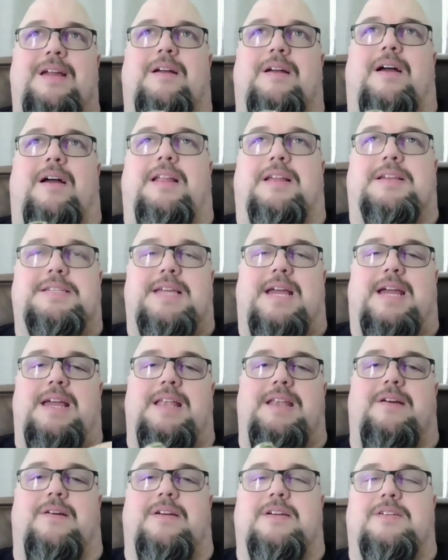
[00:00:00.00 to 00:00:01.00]
But the
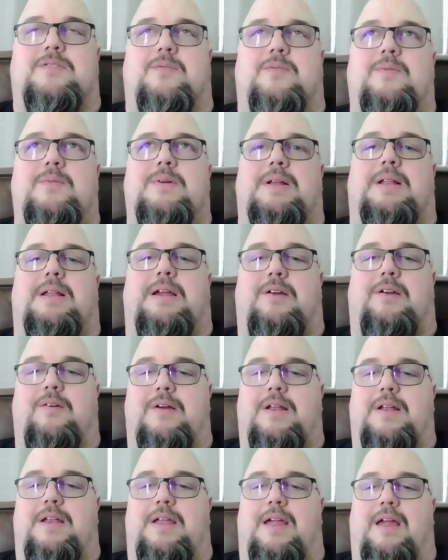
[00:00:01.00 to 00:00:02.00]
secondary is really
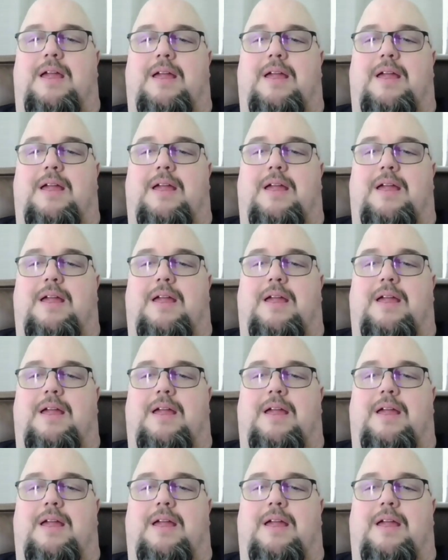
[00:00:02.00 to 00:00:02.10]
gritty.